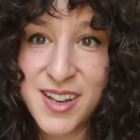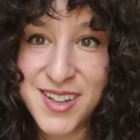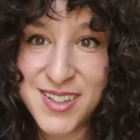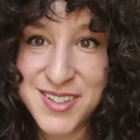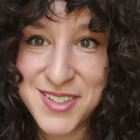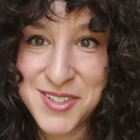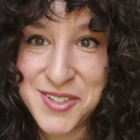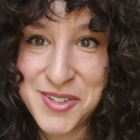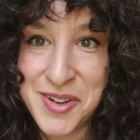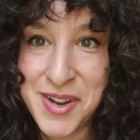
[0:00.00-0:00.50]

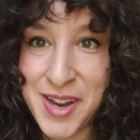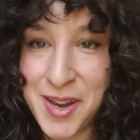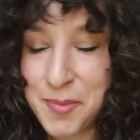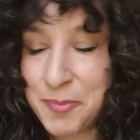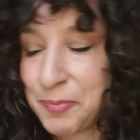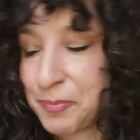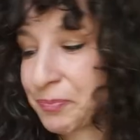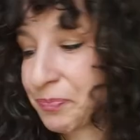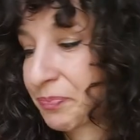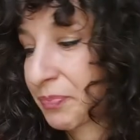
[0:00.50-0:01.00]
history.
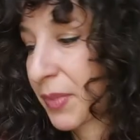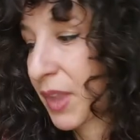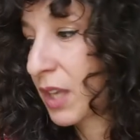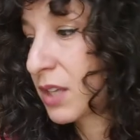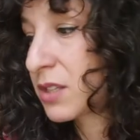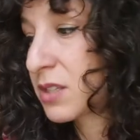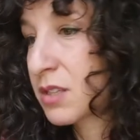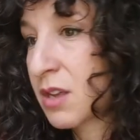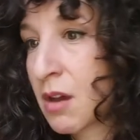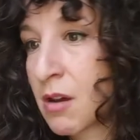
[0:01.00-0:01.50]

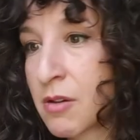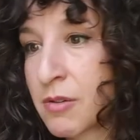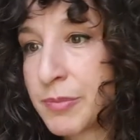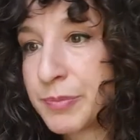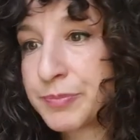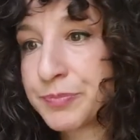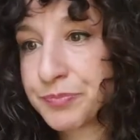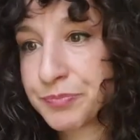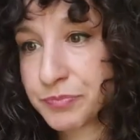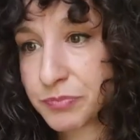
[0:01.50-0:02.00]
So,